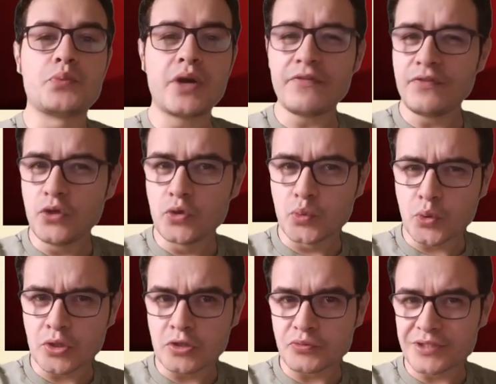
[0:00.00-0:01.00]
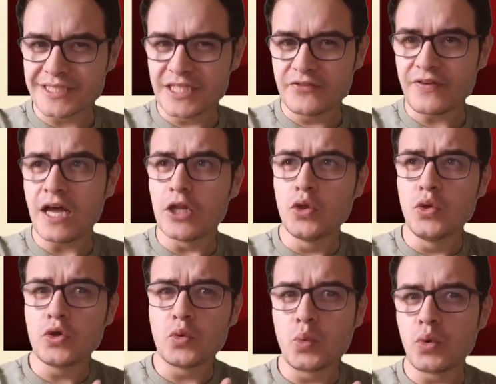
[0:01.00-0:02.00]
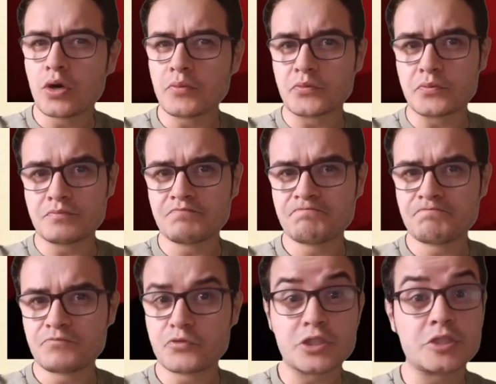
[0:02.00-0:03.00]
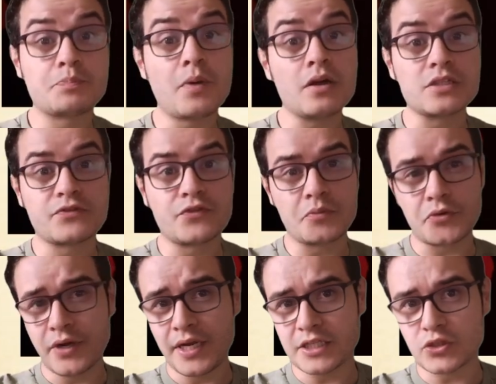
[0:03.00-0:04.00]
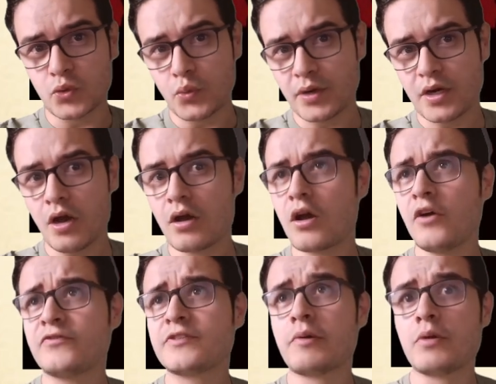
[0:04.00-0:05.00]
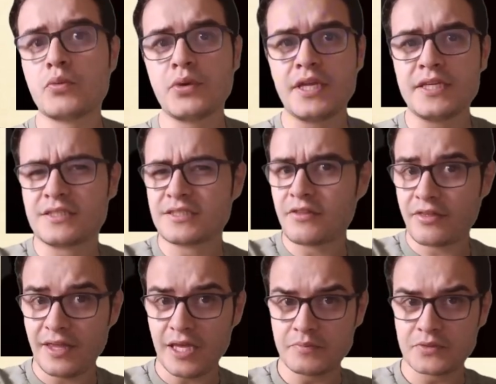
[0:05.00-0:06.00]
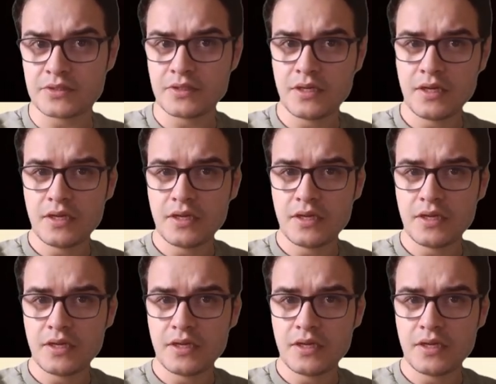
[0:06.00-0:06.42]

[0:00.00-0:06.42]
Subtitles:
Brave New World received a lukewarm response from critics who were uncomfortable with its themes.